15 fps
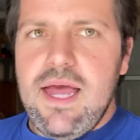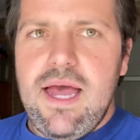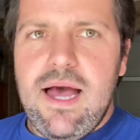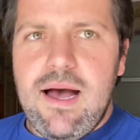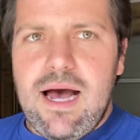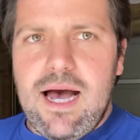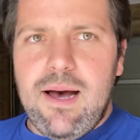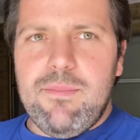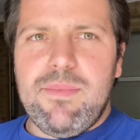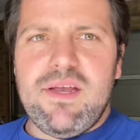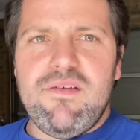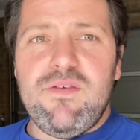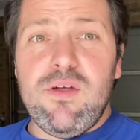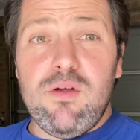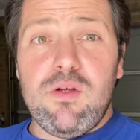But
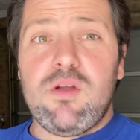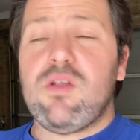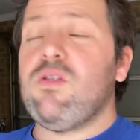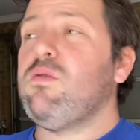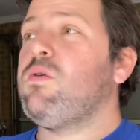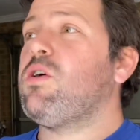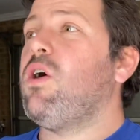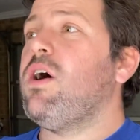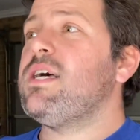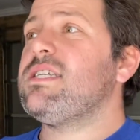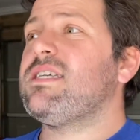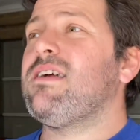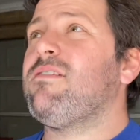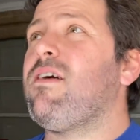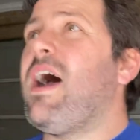if you
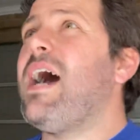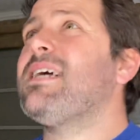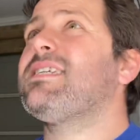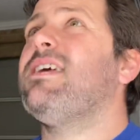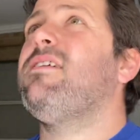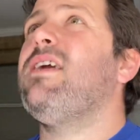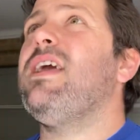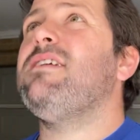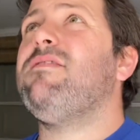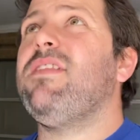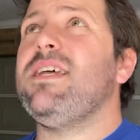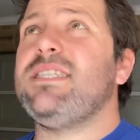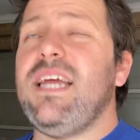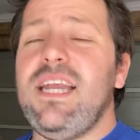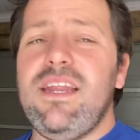guys are asking if
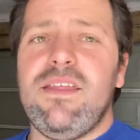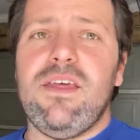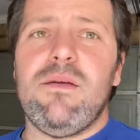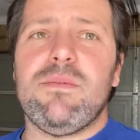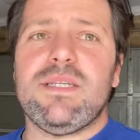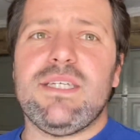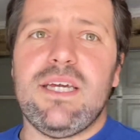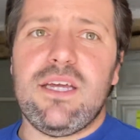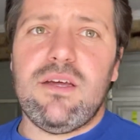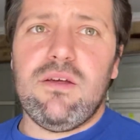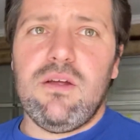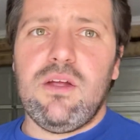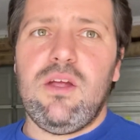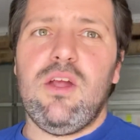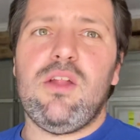there's anything in
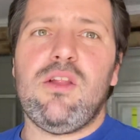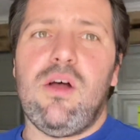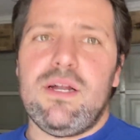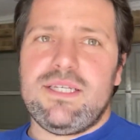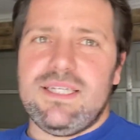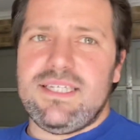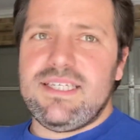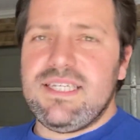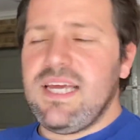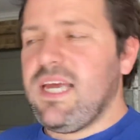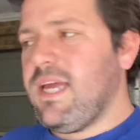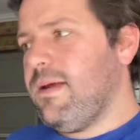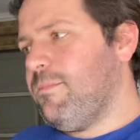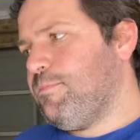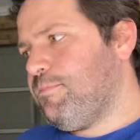particular you'd like to
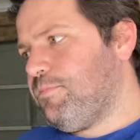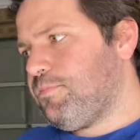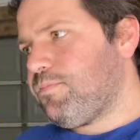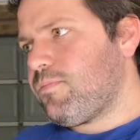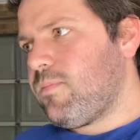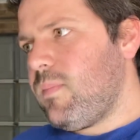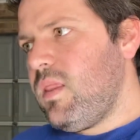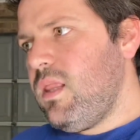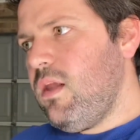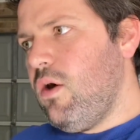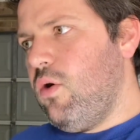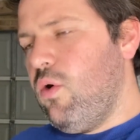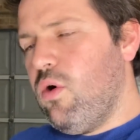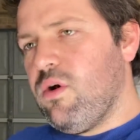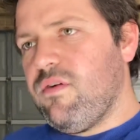see,
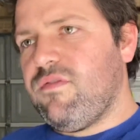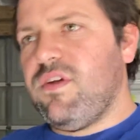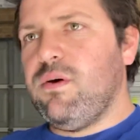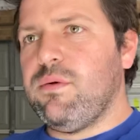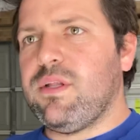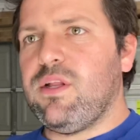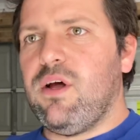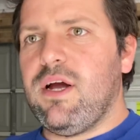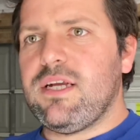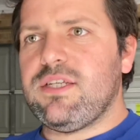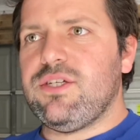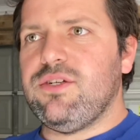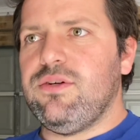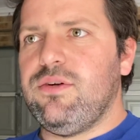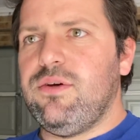or if you would like
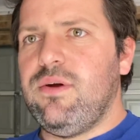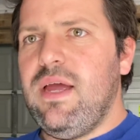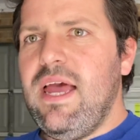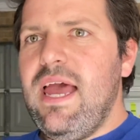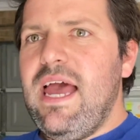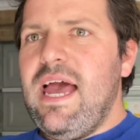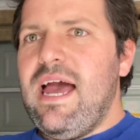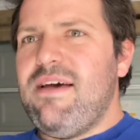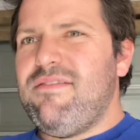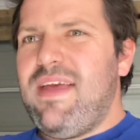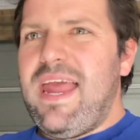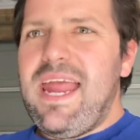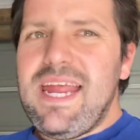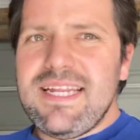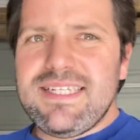to have
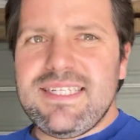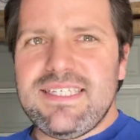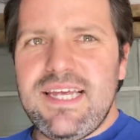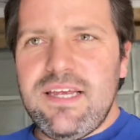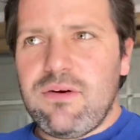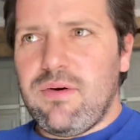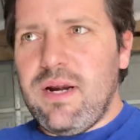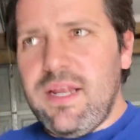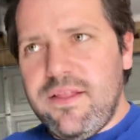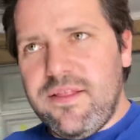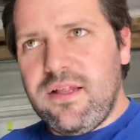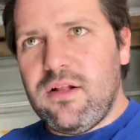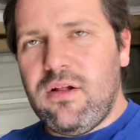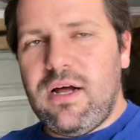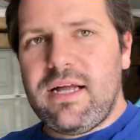answered or
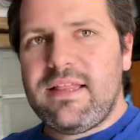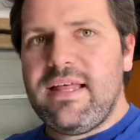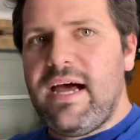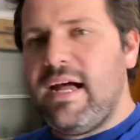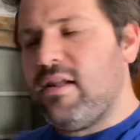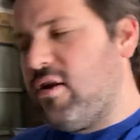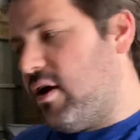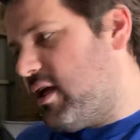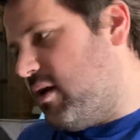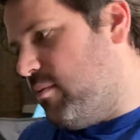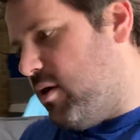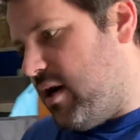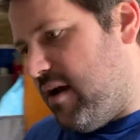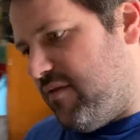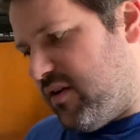anything like that, like you
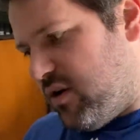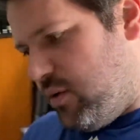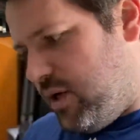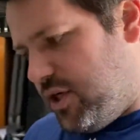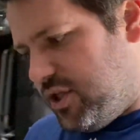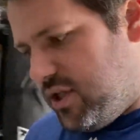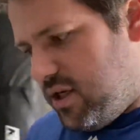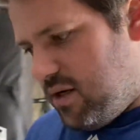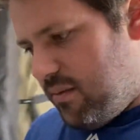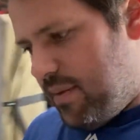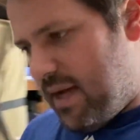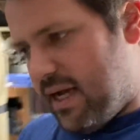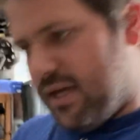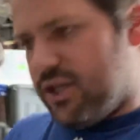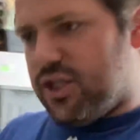might have a question
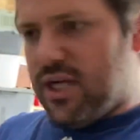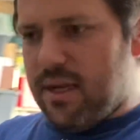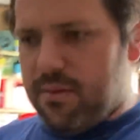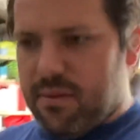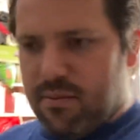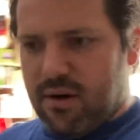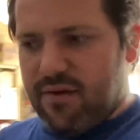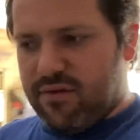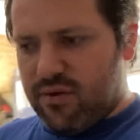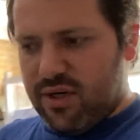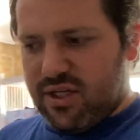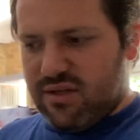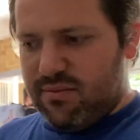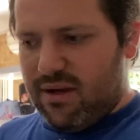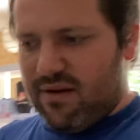about a Jeep, you might have a
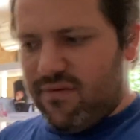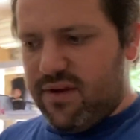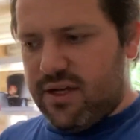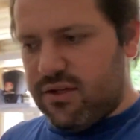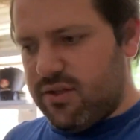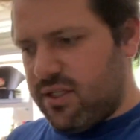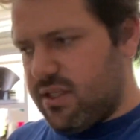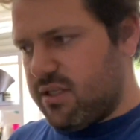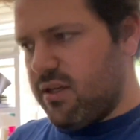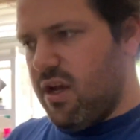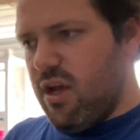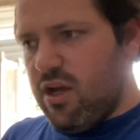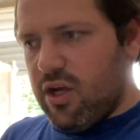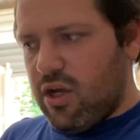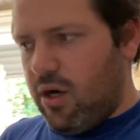question about Vectras,
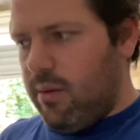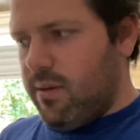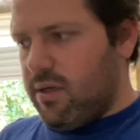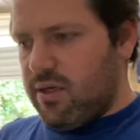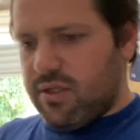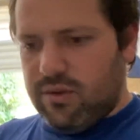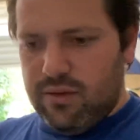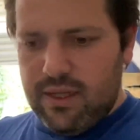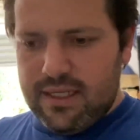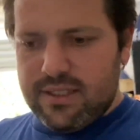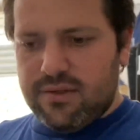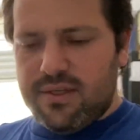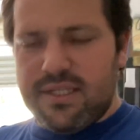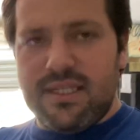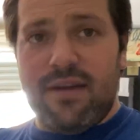Commodores, all that
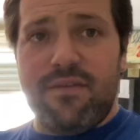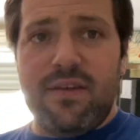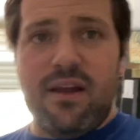sort of stuff.